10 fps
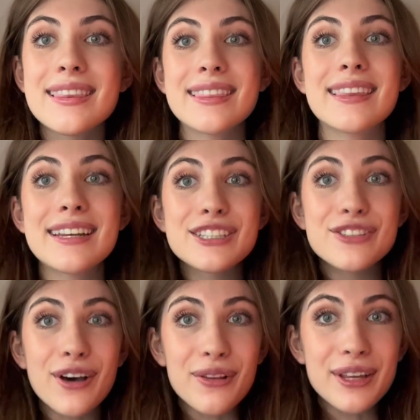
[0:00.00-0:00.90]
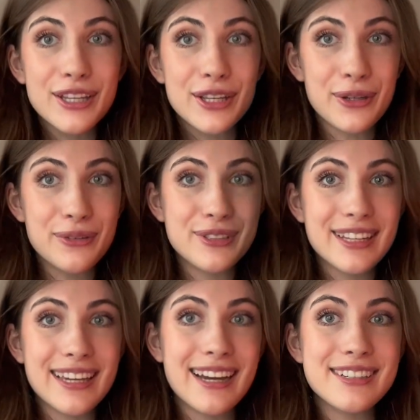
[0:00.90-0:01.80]
they just felt like huge.
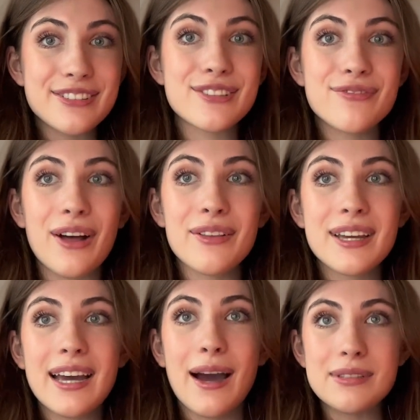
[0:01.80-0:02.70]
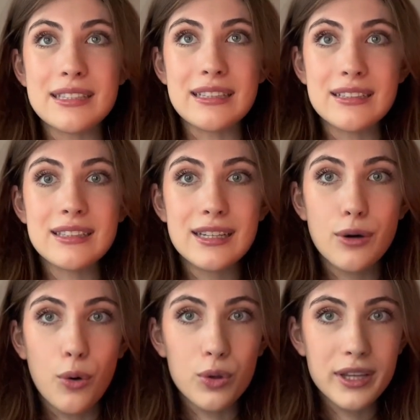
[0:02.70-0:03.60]
Like I just felt like I was literally like
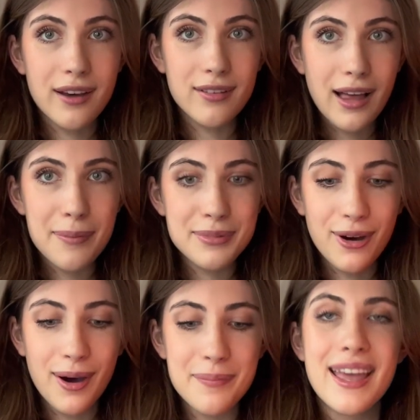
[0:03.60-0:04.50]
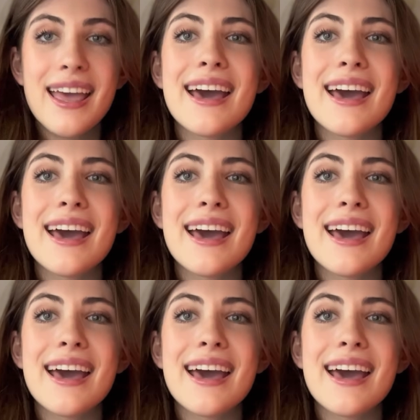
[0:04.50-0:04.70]
holding a laptop,